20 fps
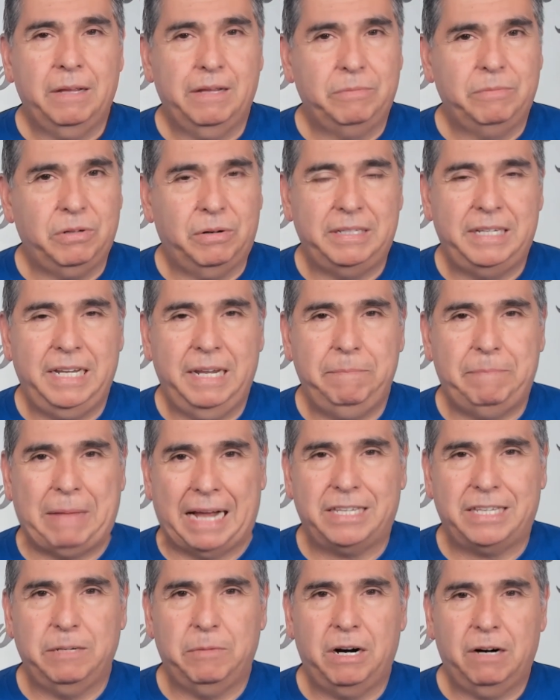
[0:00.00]
Tony T
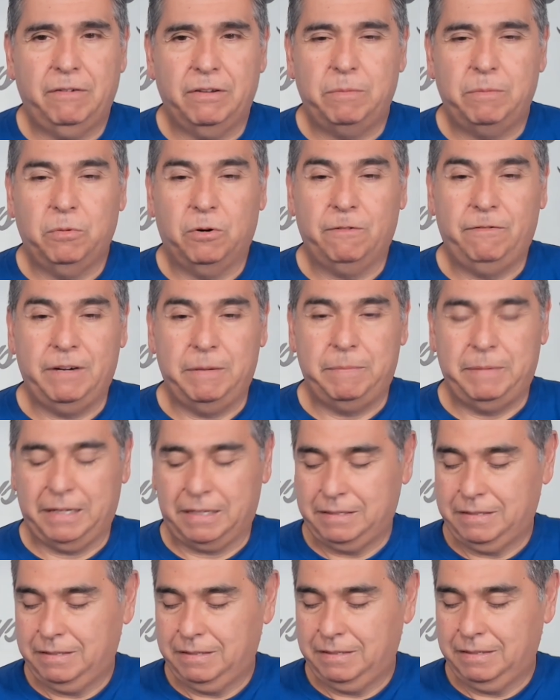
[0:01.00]
back tomorrow with more free
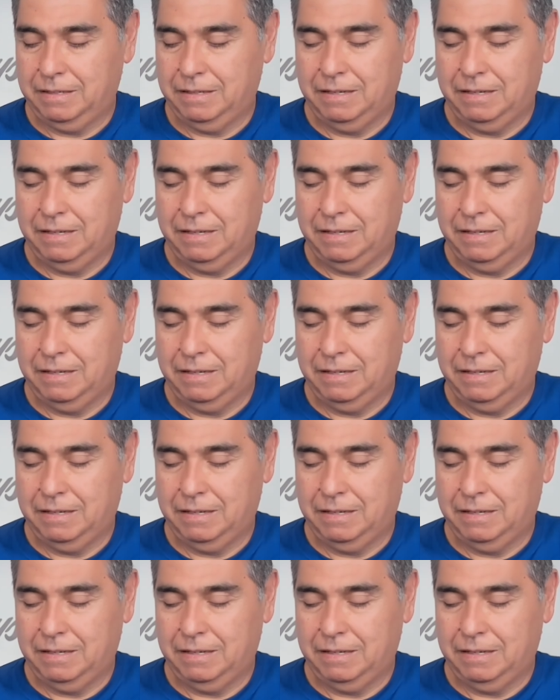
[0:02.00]
picks.